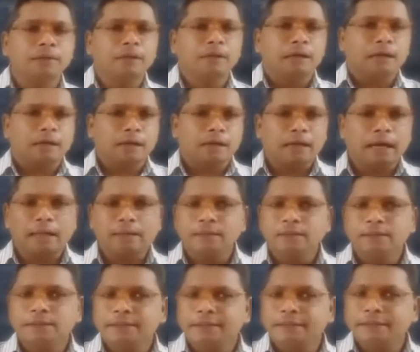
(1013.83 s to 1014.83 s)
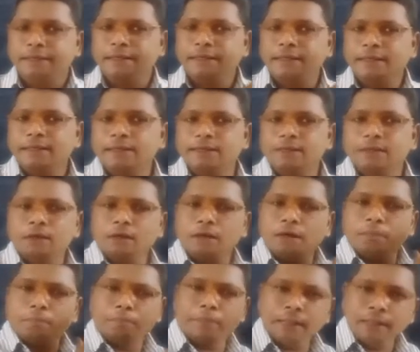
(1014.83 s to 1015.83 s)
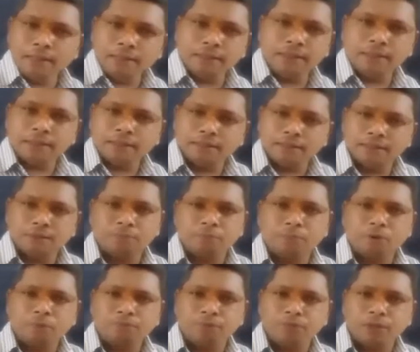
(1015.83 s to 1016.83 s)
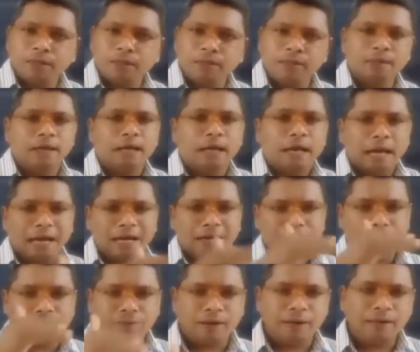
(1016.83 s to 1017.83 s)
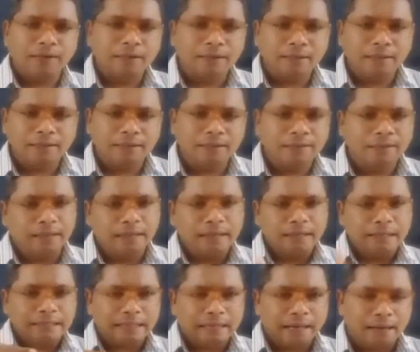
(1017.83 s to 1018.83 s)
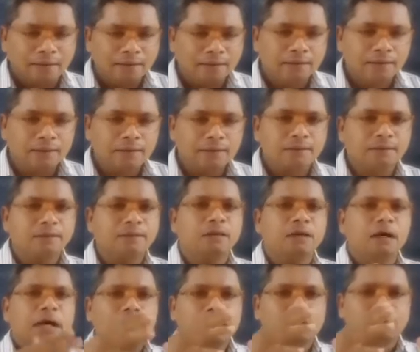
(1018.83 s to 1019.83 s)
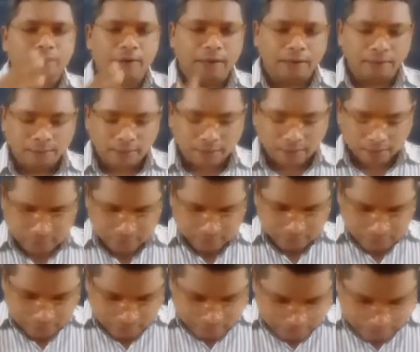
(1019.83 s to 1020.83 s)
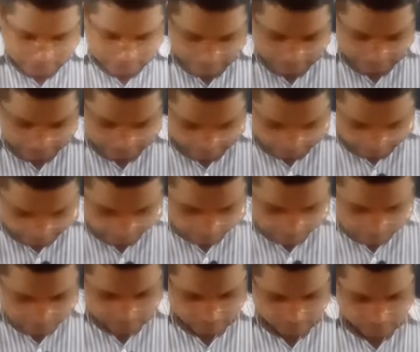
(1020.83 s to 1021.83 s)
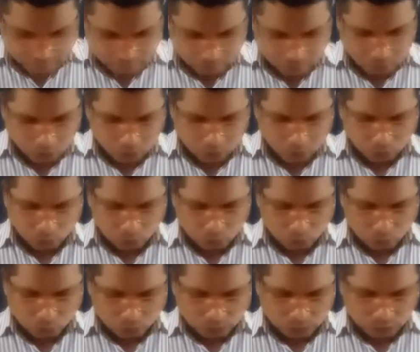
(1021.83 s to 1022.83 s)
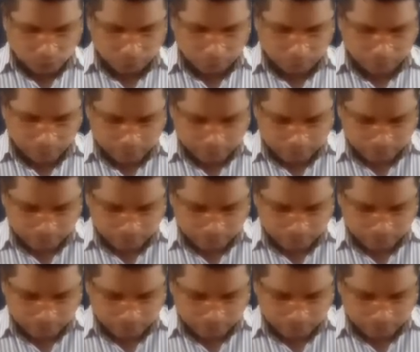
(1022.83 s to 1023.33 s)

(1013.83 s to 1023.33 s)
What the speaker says: Gandhiji heard many things from there, and finally he entered, and finally he reached to Champaran.